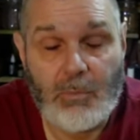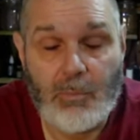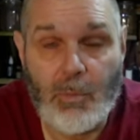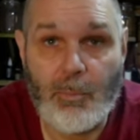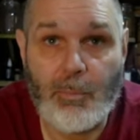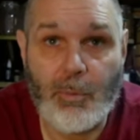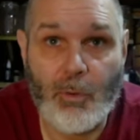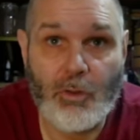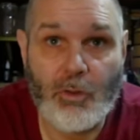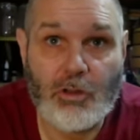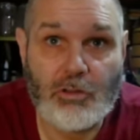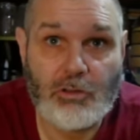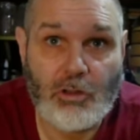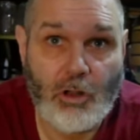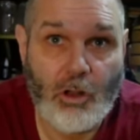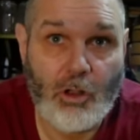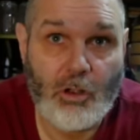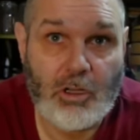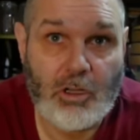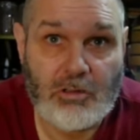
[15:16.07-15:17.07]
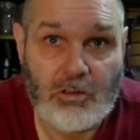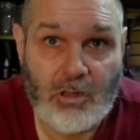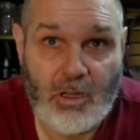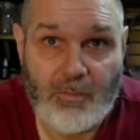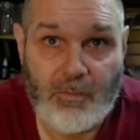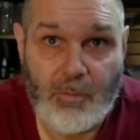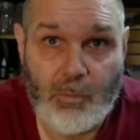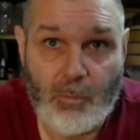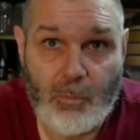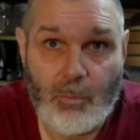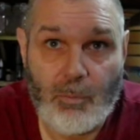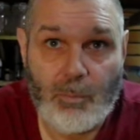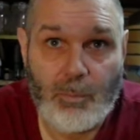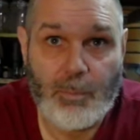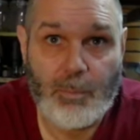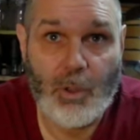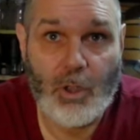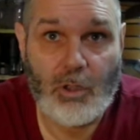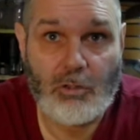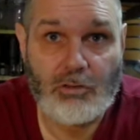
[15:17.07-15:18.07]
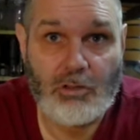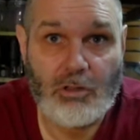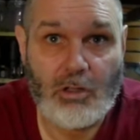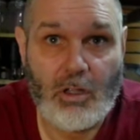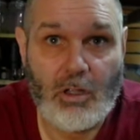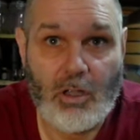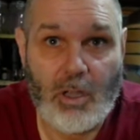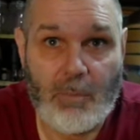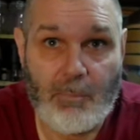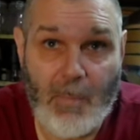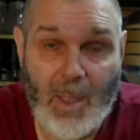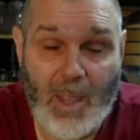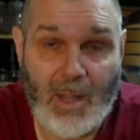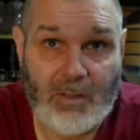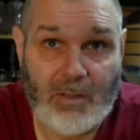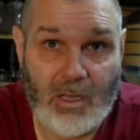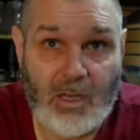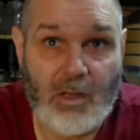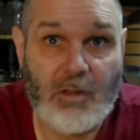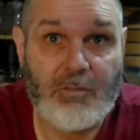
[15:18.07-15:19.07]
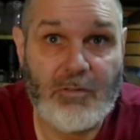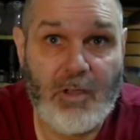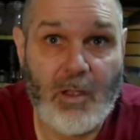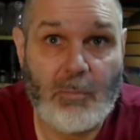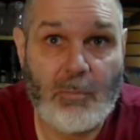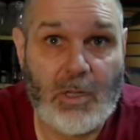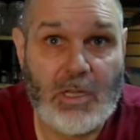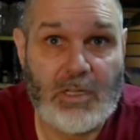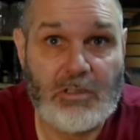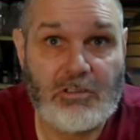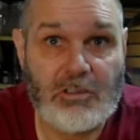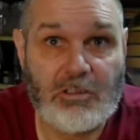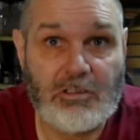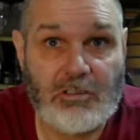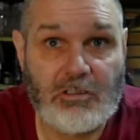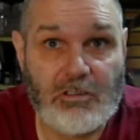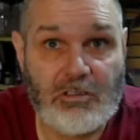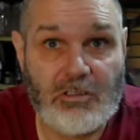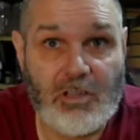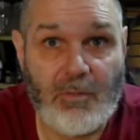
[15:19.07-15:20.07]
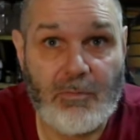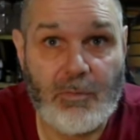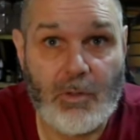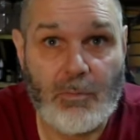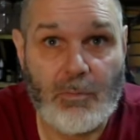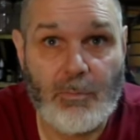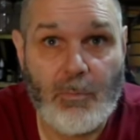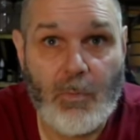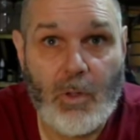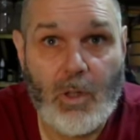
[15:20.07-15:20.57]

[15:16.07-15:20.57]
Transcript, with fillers: My brother's the longest living person, man in the family, 67.